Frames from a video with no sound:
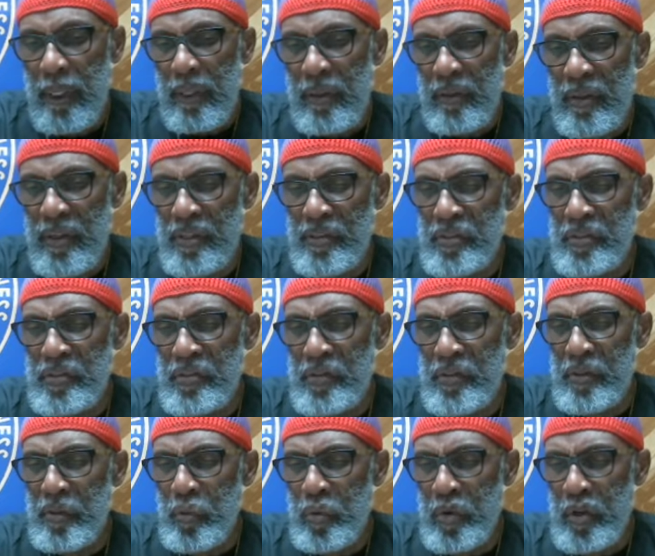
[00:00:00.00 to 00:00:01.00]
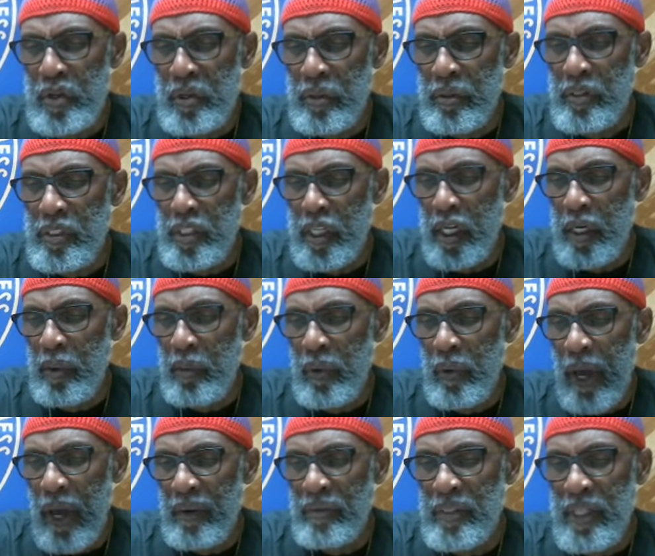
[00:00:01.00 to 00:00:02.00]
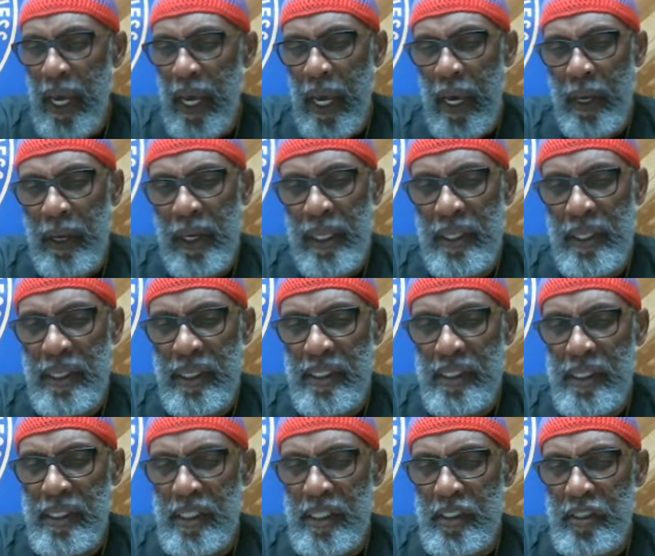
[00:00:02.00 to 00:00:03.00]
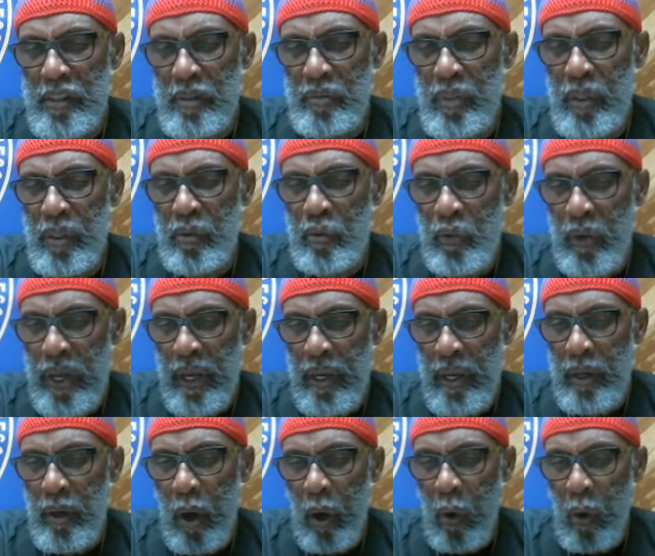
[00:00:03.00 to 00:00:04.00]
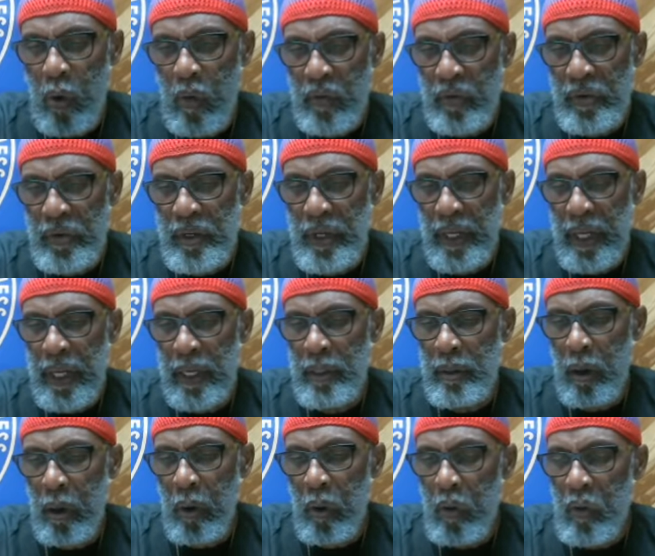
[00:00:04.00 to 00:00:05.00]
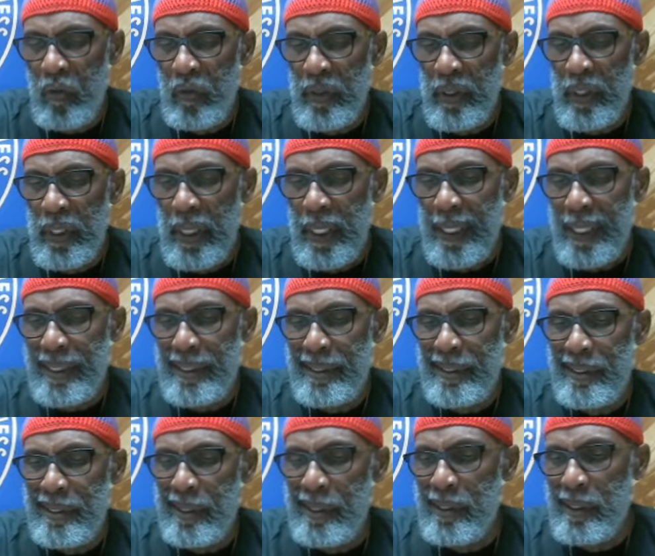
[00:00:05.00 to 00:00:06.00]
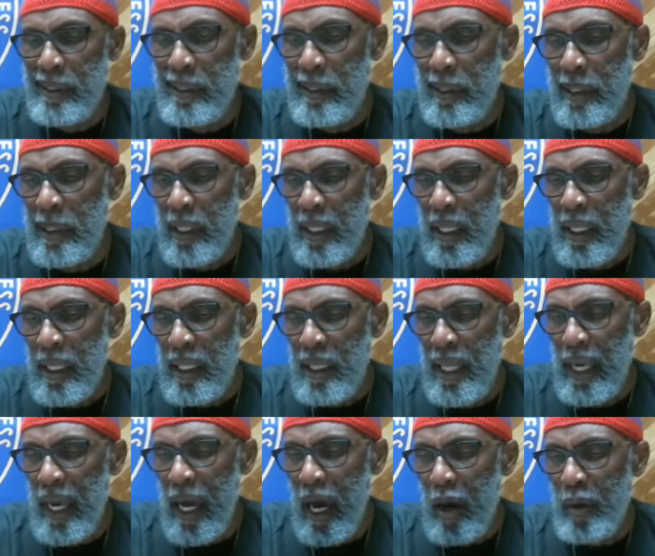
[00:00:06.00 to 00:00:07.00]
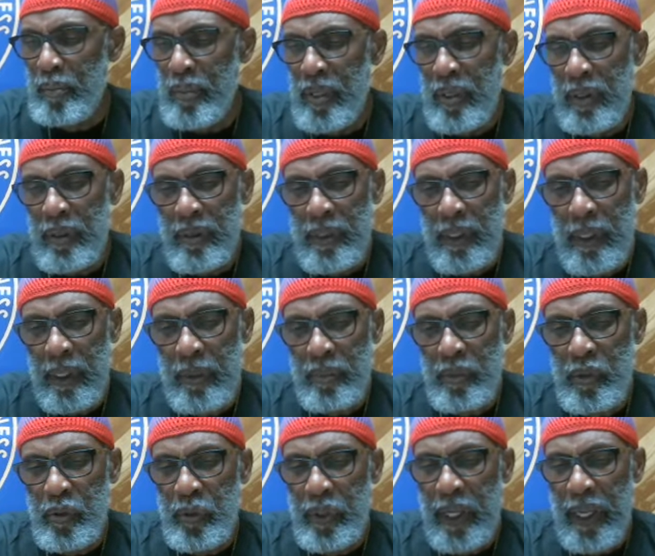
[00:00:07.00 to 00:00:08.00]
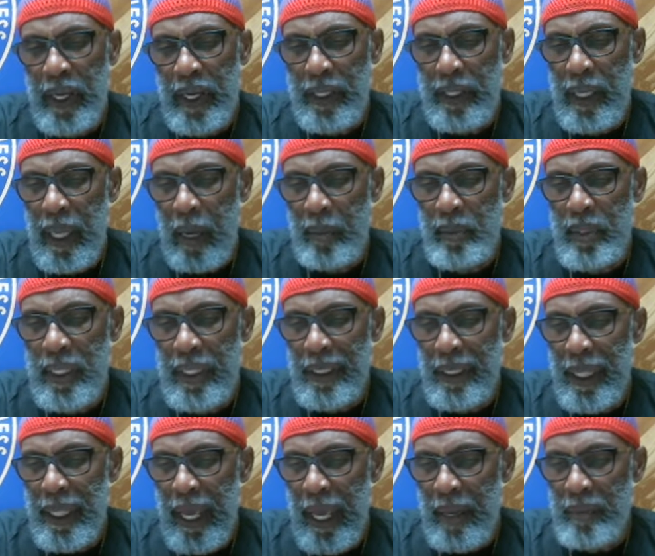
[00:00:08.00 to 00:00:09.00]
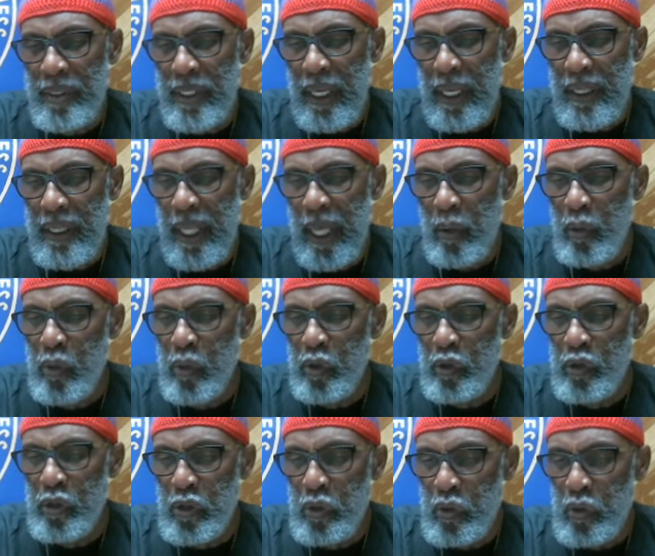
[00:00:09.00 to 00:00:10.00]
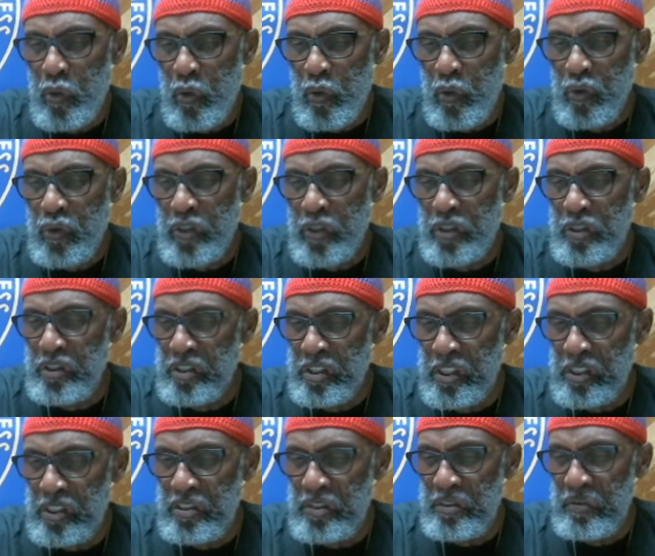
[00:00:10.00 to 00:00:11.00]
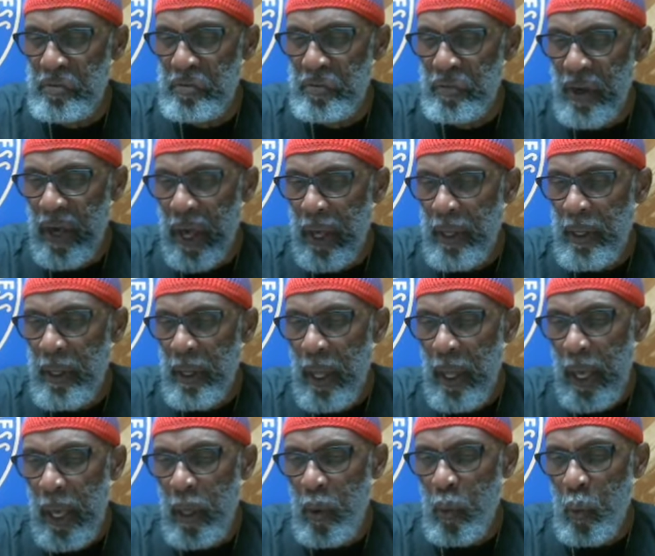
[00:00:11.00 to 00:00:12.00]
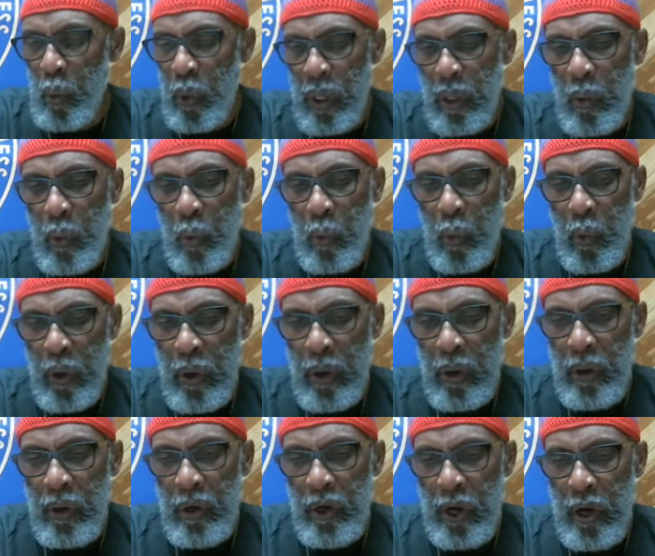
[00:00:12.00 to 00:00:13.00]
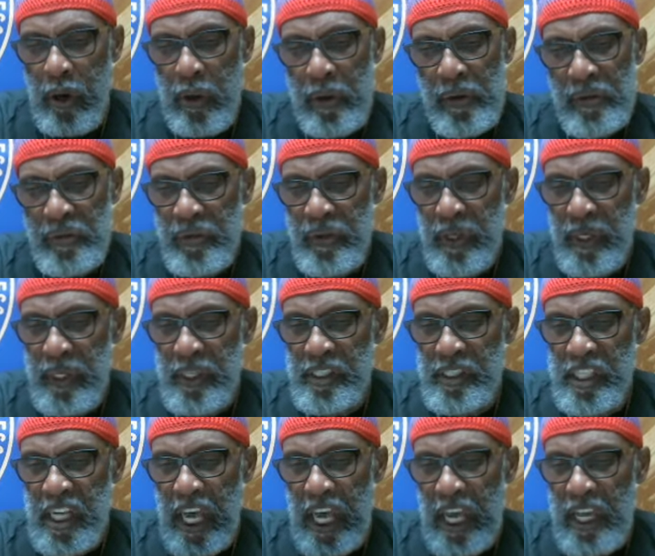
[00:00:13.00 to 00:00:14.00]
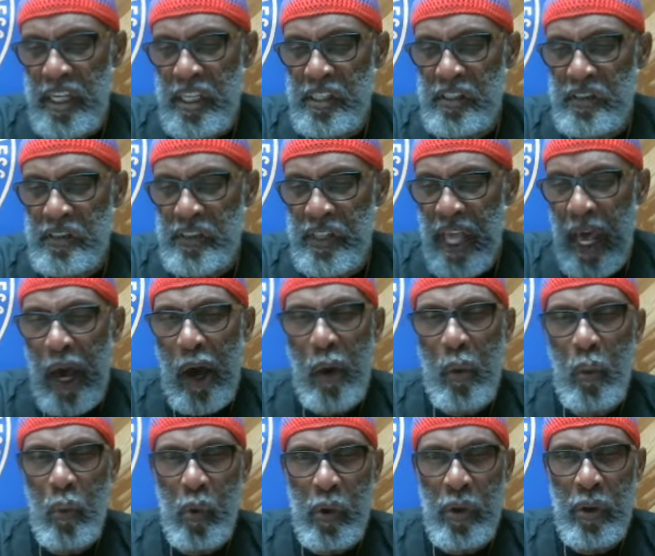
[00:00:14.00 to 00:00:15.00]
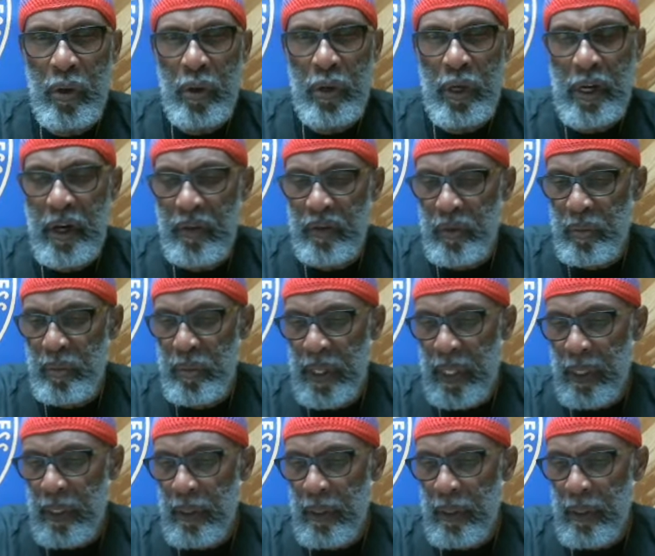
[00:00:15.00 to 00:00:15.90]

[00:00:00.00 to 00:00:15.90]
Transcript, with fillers: This is the real Jacob Rothschild, and this needs to be read over and over. Essentially, they are building up to an economic collapse that they will use to justify a one world currency and Chinese style world government.